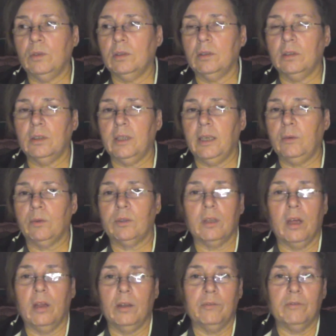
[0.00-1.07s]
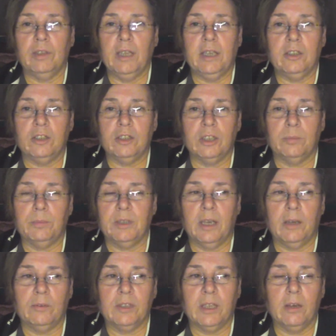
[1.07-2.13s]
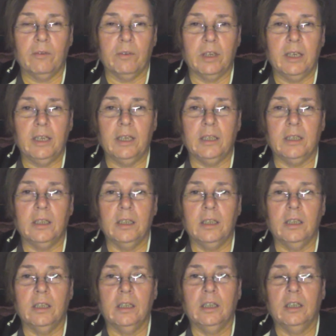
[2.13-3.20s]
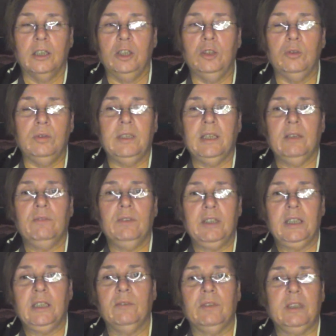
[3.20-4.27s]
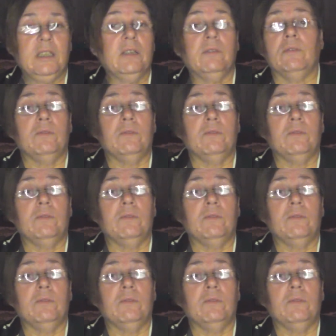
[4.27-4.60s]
like, with all the relationships I was ever in, you give and give and give.